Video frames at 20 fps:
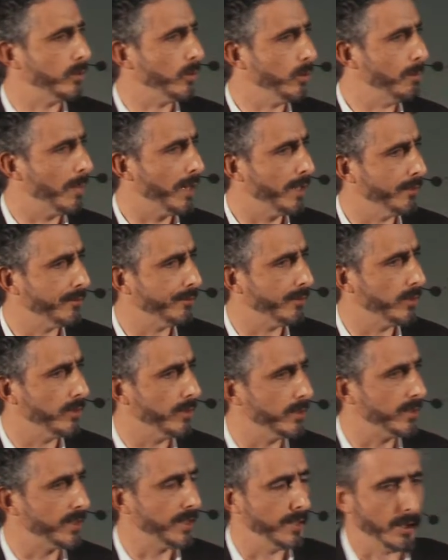do
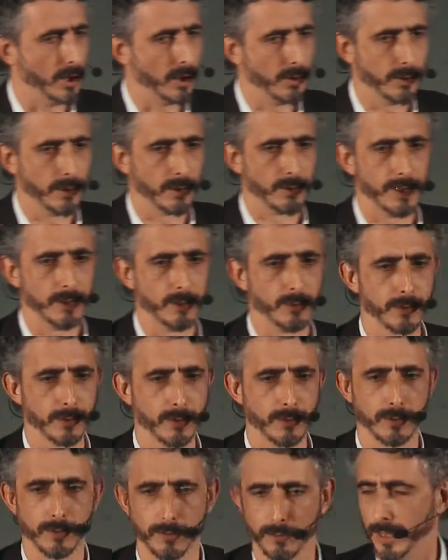mindfulness and yoga and all
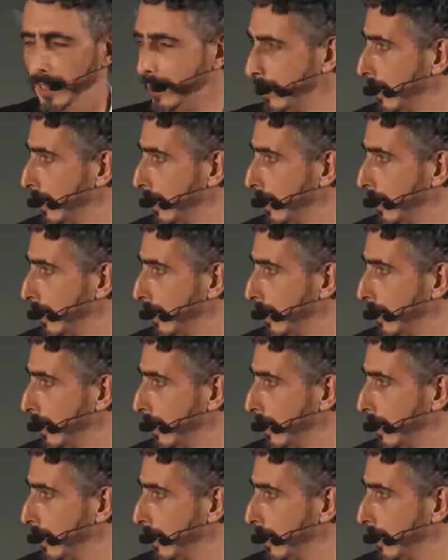sorts of weird